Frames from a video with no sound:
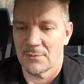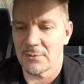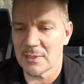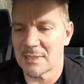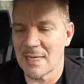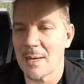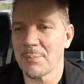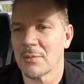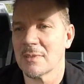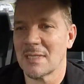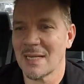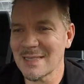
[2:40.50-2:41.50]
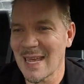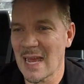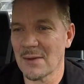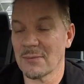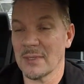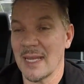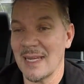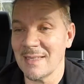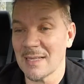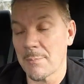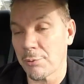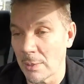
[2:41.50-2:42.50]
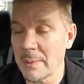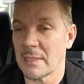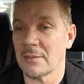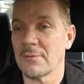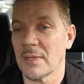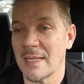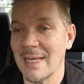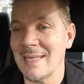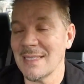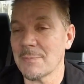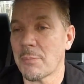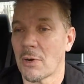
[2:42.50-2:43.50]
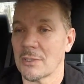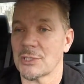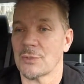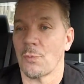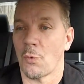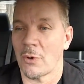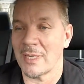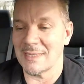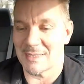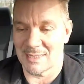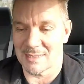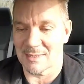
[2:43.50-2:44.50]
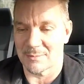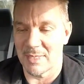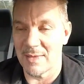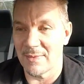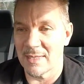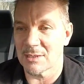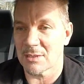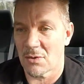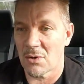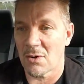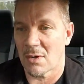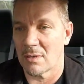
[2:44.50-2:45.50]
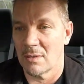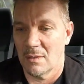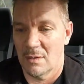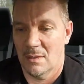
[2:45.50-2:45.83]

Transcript: For example, it does have lane a primitive lane departure warning system in this car.